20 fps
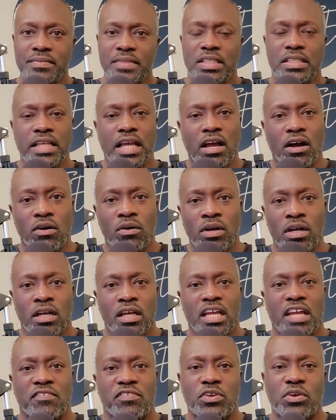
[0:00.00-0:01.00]
Now,
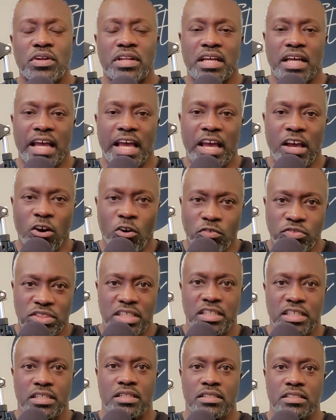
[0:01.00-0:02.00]
if you're in a
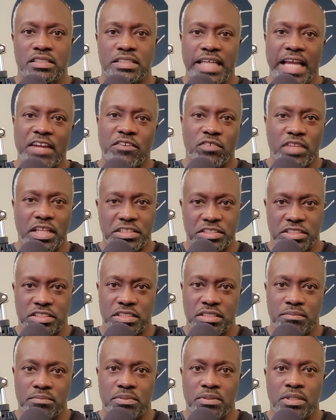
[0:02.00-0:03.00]
healthy dating
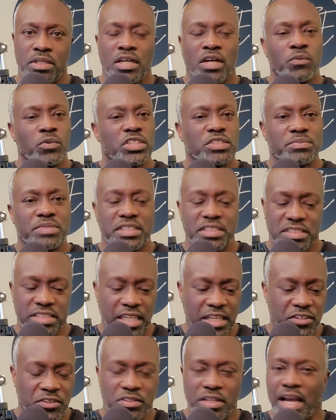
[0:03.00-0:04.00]
relationship, which means
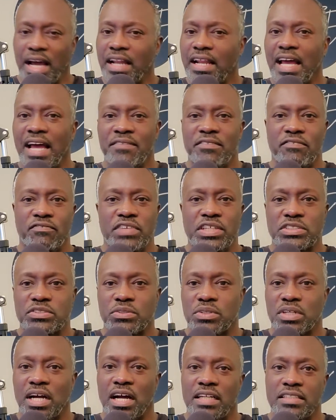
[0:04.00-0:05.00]
that you're not having
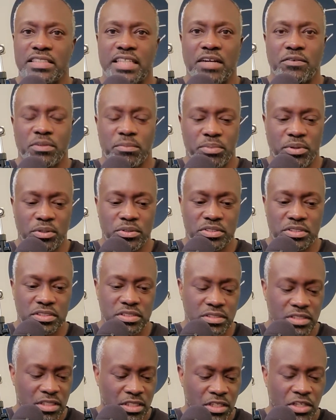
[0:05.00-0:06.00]
physical contact with a
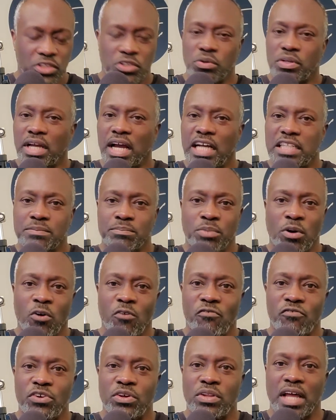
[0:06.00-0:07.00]
person, you guys
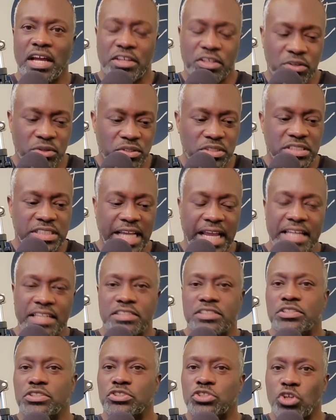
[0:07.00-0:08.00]
both feel like you're dating
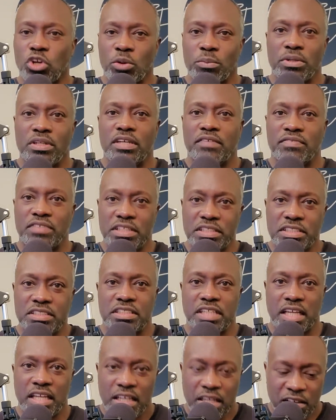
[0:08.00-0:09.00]
to determine if this
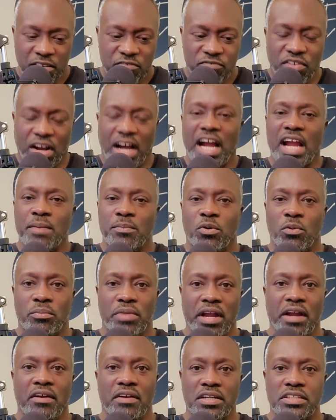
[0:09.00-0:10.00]
is a viable
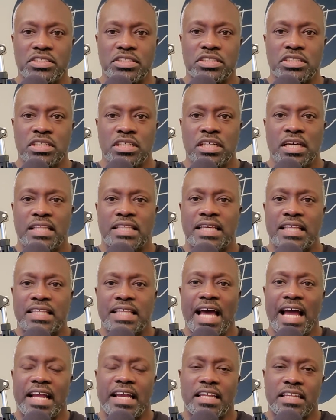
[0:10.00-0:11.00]
marriage, then
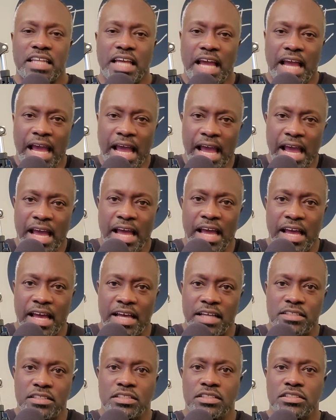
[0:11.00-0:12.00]
that can
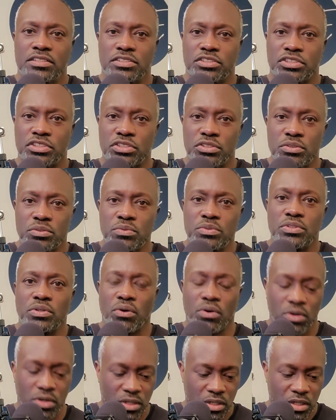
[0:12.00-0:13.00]
add to
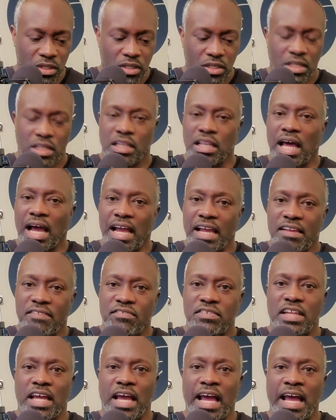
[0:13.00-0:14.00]
your
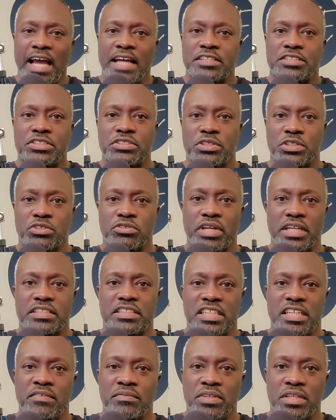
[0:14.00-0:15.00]
life and add to your
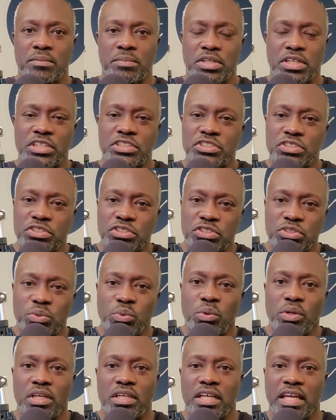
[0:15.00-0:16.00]
creativity because you're
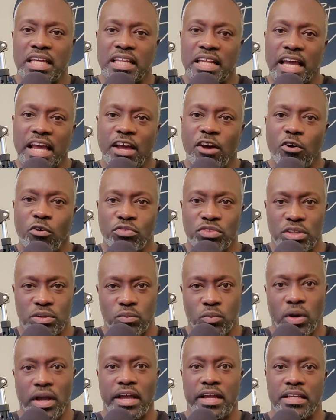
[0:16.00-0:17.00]
doing it in a healthy
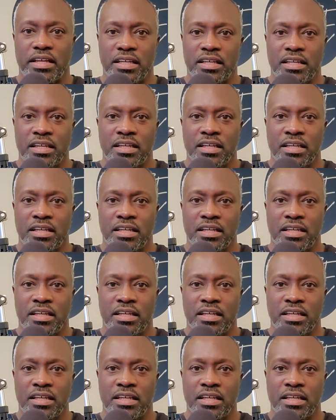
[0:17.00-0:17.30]
way.